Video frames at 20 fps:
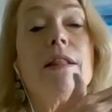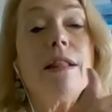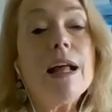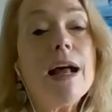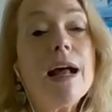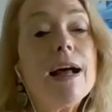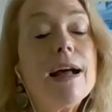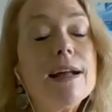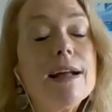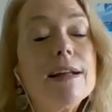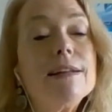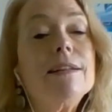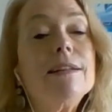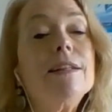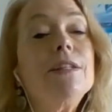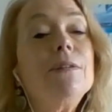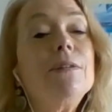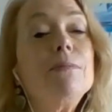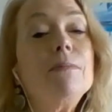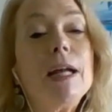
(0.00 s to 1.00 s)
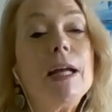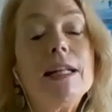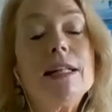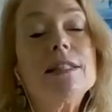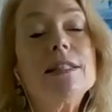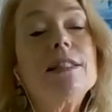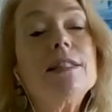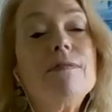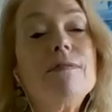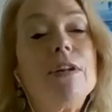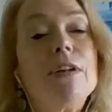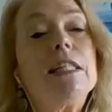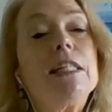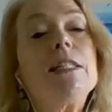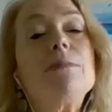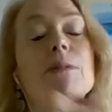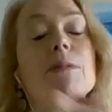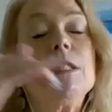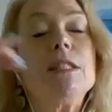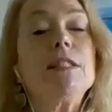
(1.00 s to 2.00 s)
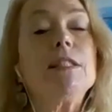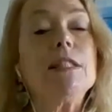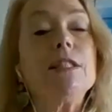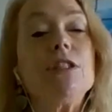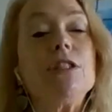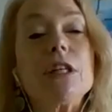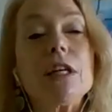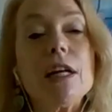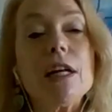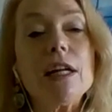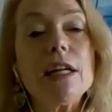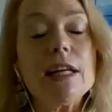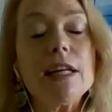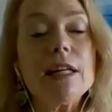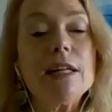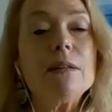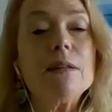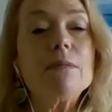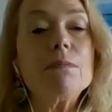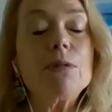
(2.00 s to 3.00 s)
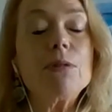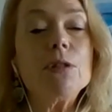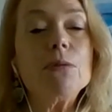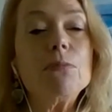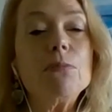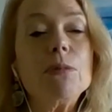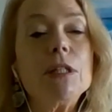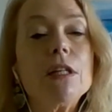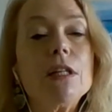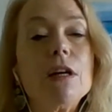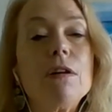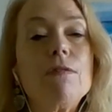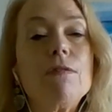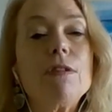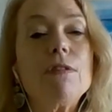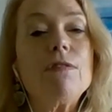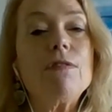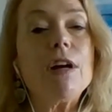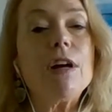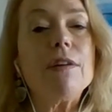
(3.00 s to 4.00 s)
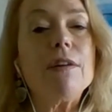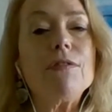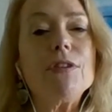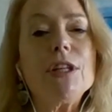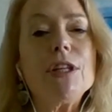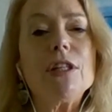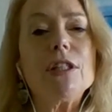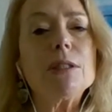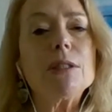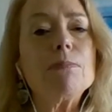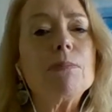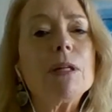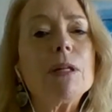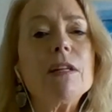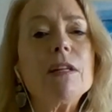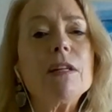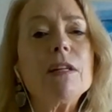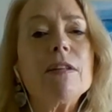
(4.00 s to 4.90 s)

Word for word: that you make this investment and you're going to get an improvement over five years but